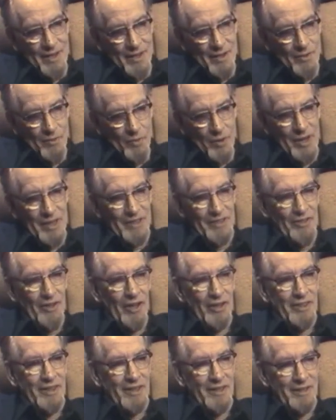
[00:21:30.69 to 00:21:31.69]
we had
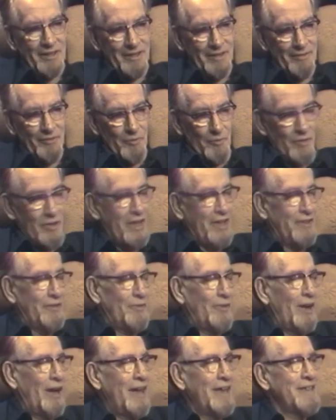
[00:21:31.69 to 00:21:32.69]
thought that it would be
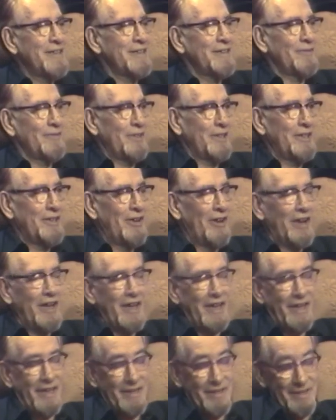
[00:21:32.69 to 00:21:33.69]
otherwise, and we'd gone
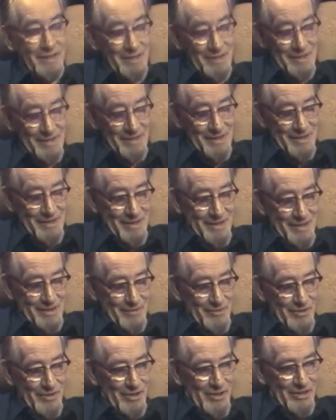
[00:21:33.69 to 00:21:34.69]
ahead
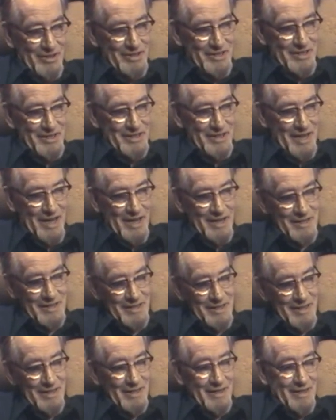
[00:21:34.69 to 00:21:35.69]
with all these
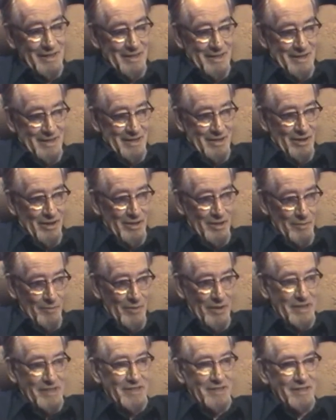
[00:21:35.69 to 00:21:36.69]
designs on the
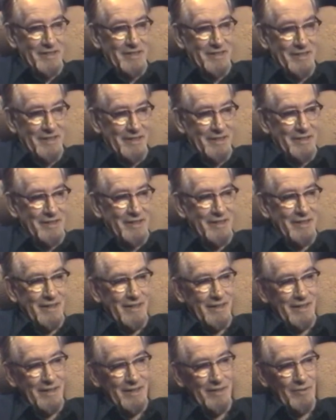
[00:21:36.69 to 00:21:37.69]
basis that
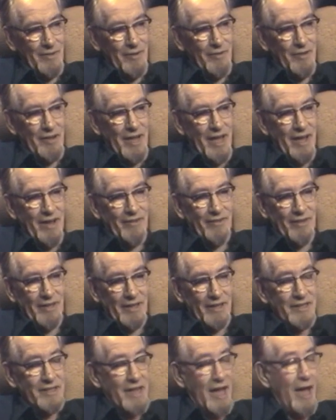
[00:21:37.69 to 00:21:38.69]
we would have a
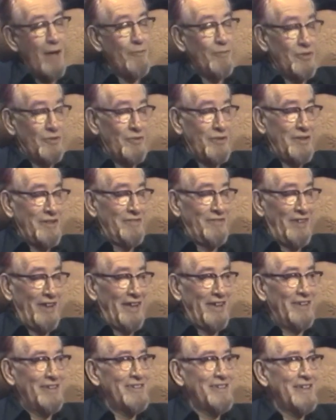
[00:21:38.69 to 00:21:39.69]
little time between
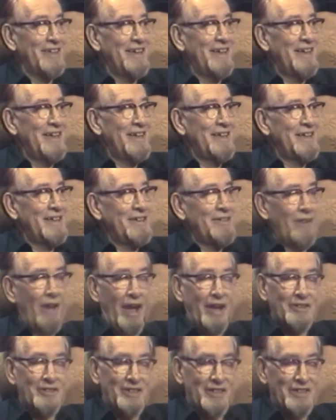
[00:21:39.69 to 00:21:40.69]
failures to
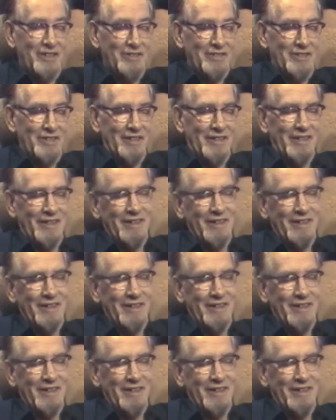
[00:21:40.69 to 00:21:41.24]
actually use it.